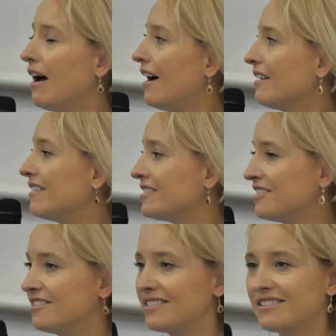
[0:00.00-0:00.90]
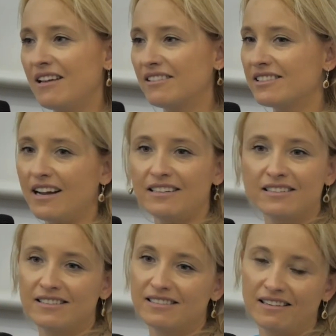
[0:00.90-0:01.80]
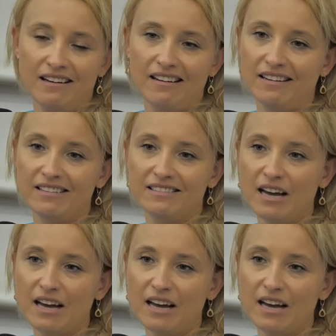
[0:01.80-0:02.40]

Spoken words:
I guess it is cited in